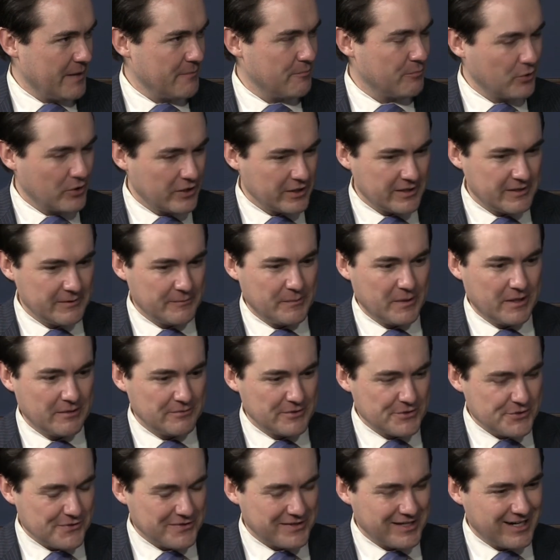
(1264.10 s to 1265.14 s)
book
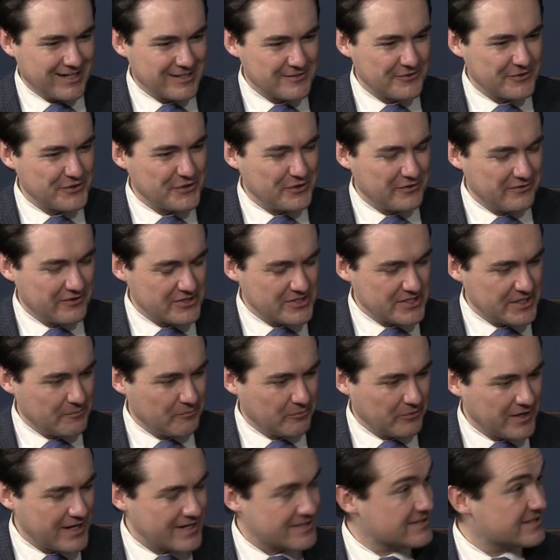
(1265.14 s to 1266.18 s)
published with Oxford University
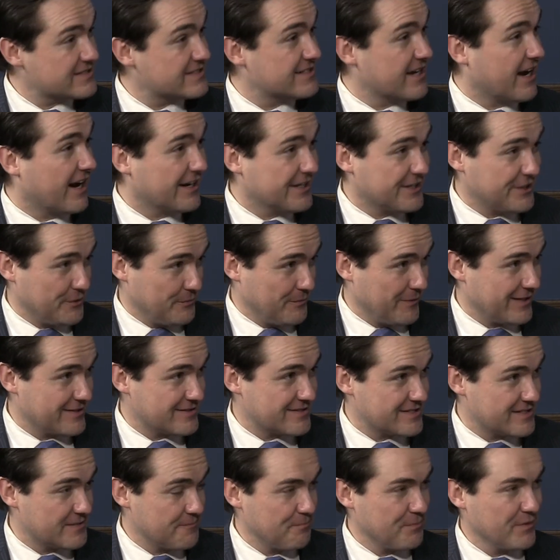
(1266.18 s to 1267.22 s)
Press,
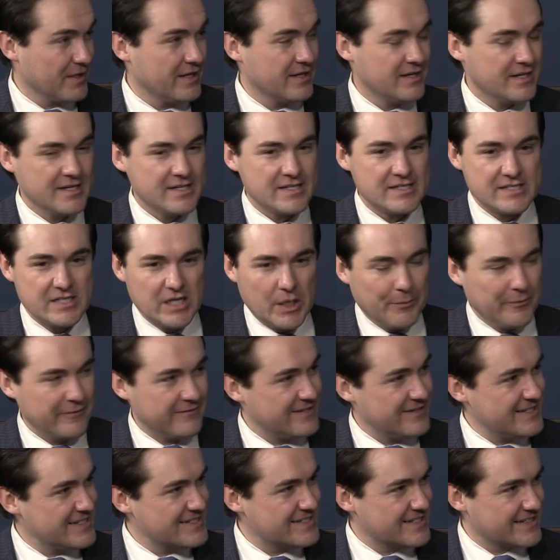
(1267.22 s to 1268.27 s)
documents some of
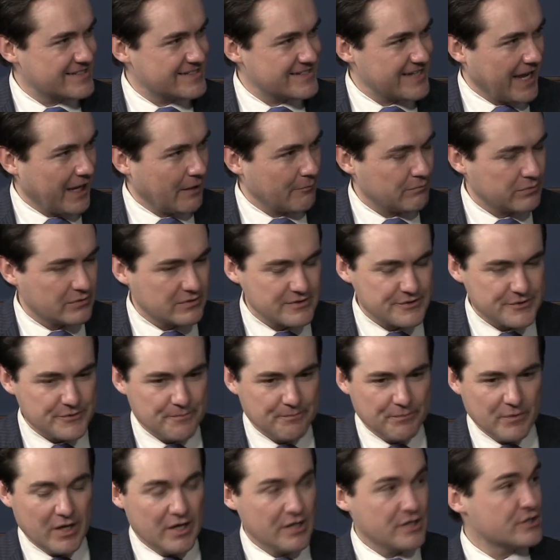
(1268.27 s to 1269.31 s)
these examples.
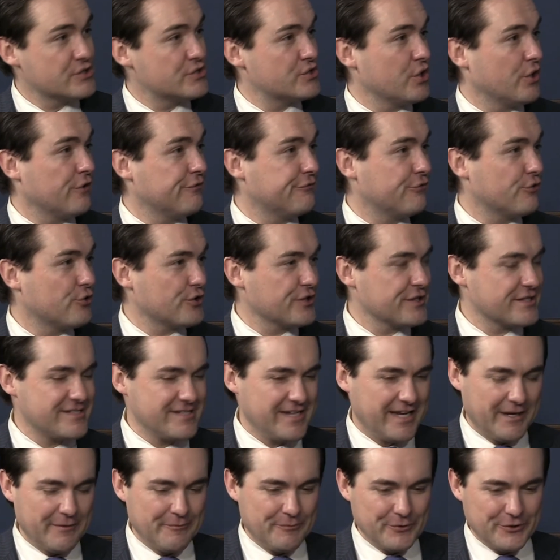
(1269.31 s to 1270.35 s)
So for
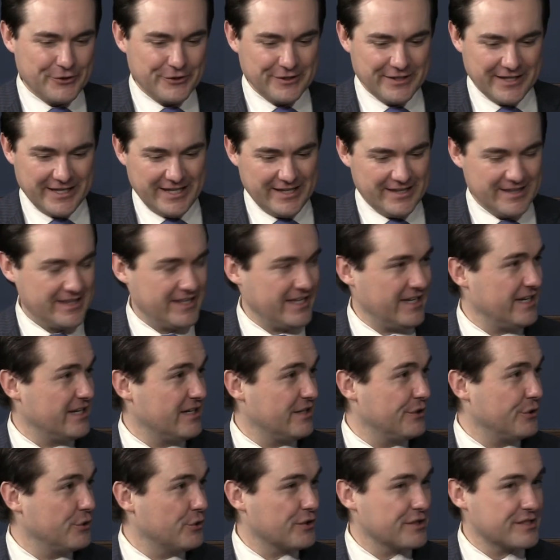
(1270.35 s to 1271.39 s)
example, the
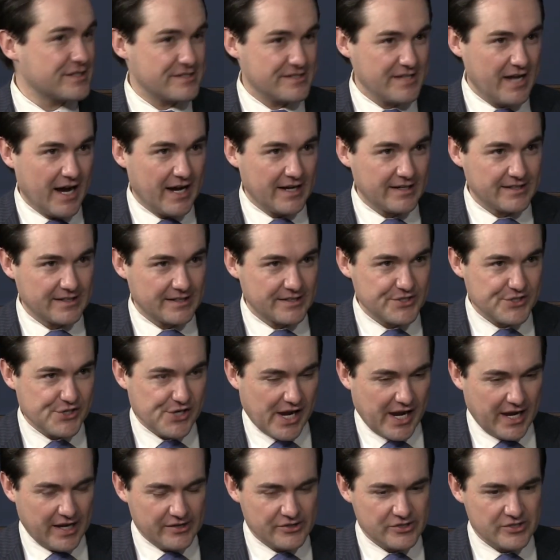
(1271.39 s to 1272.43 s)
New York Stock
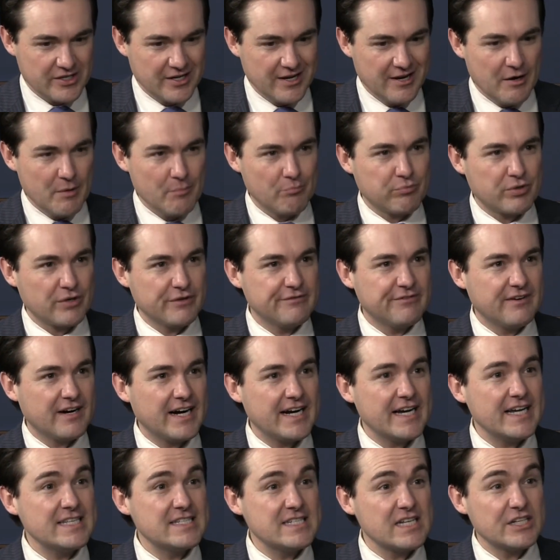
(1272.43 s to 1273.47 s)
Exchange
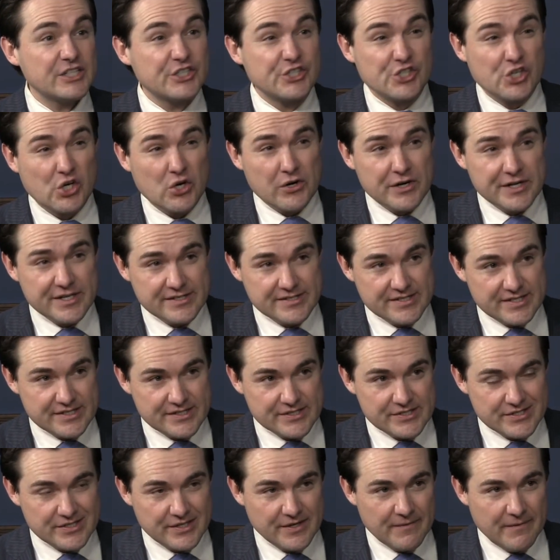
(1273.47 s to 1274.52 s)
provides
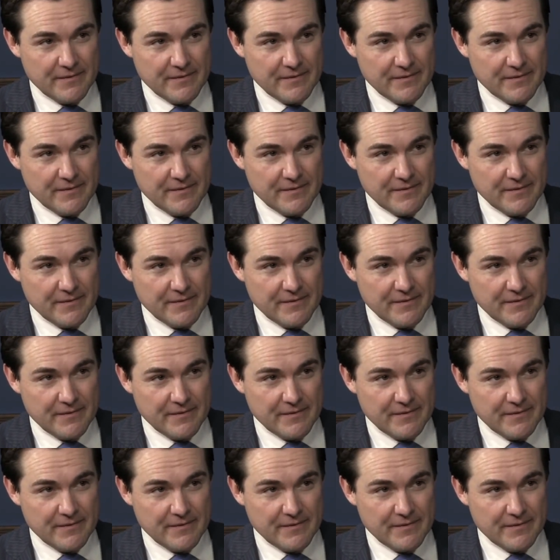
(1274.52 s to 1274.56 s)
assurances